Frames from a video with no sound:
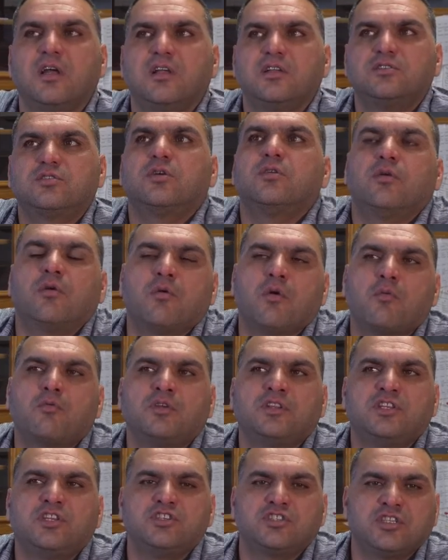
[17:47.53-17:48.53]
So
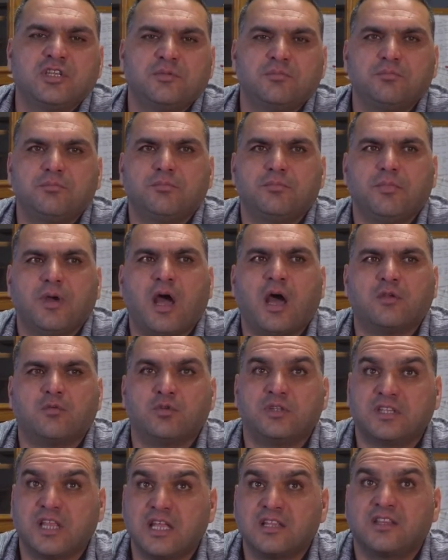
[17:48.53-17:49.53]
we teach them, and
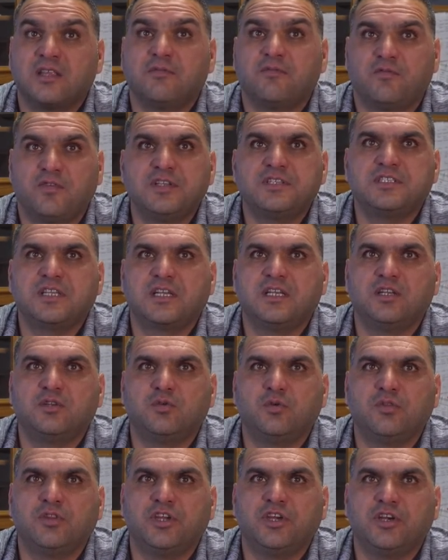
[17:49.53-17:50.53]
we take them physically
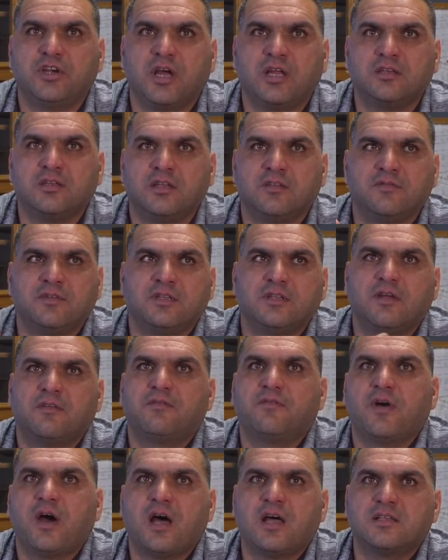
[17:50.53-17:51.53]
to there, and even the
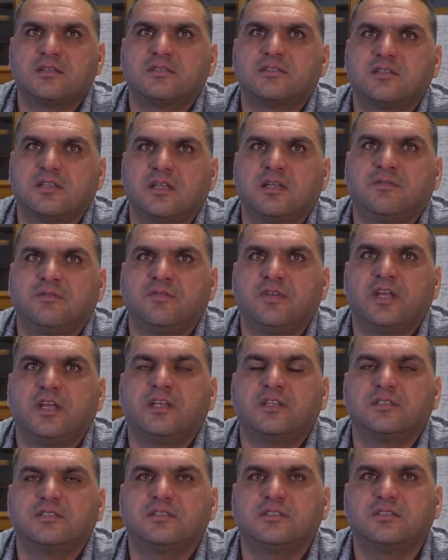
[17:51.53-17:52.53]
fast
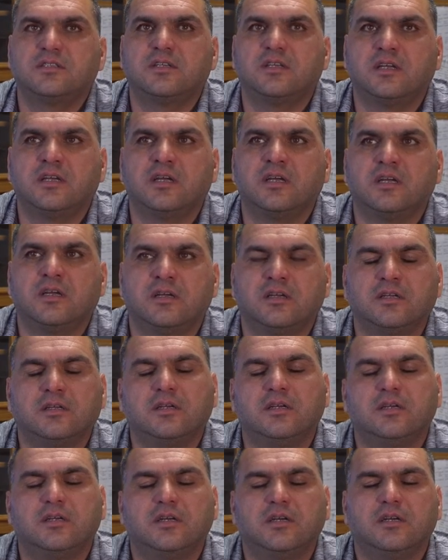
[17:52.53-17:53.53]
event,
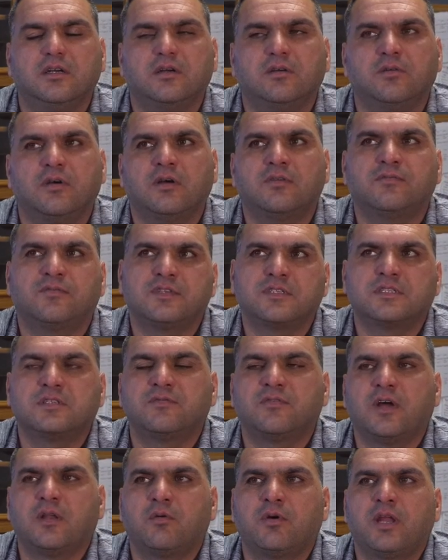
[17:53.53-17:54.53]
uh,
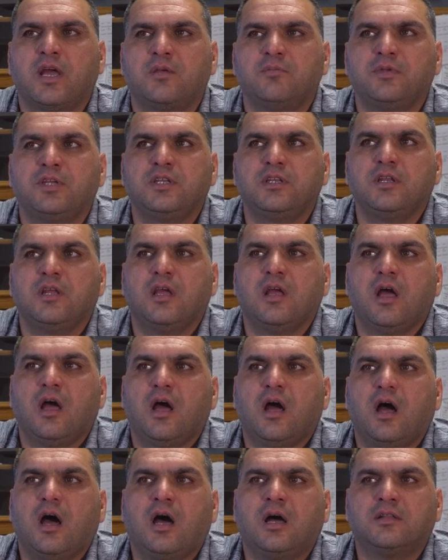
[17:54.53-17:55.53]
festival, what I mean.
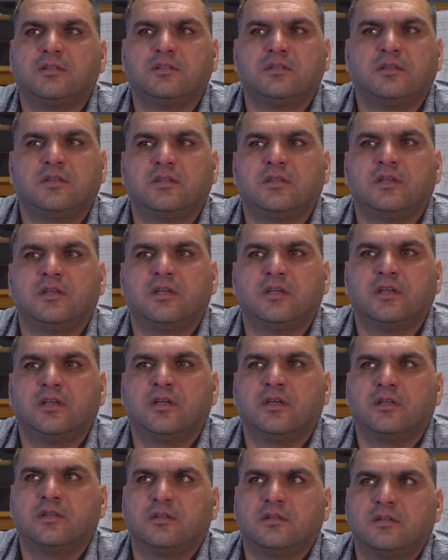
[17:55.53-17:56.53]
And
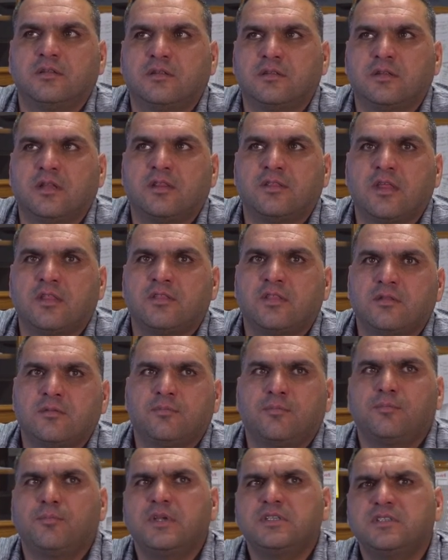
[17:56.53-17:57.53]
uh, the, the,
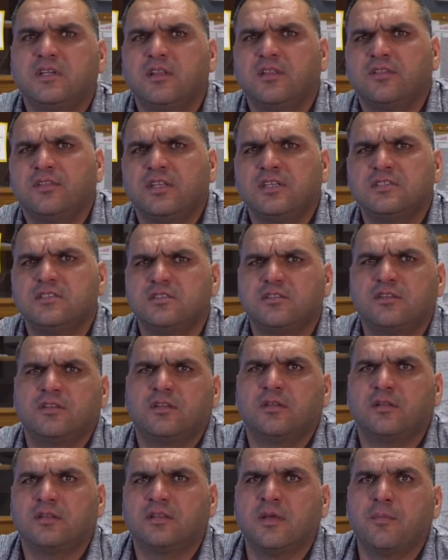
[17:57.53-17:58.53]
basically this,
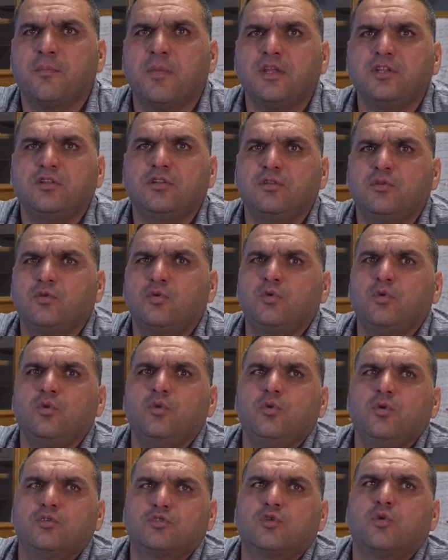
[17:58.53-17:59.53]
the main
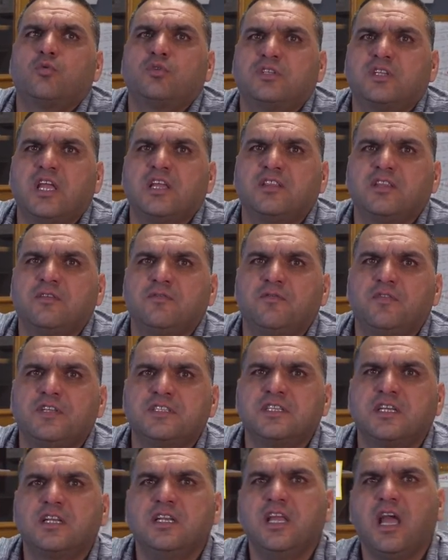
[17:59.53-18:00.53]
two, so we take them
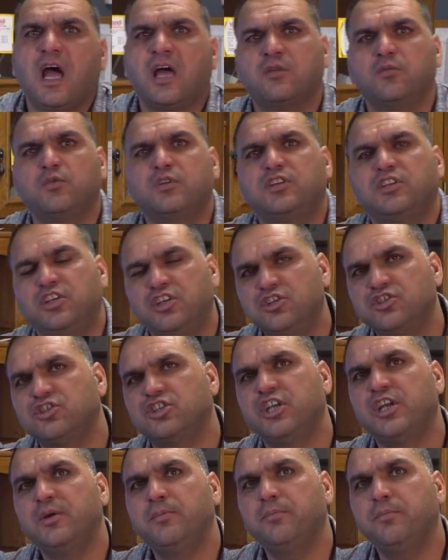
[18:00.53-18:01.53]
physically and we teach
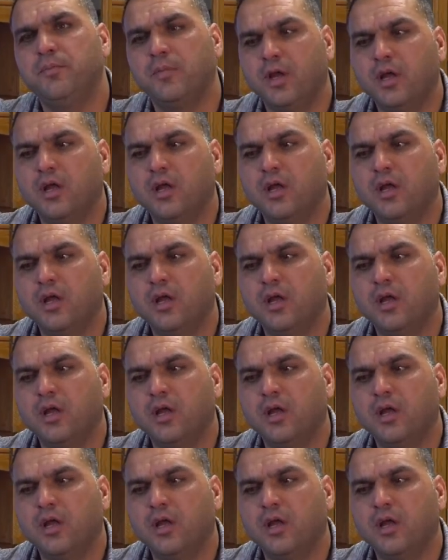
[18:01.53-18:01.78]
them,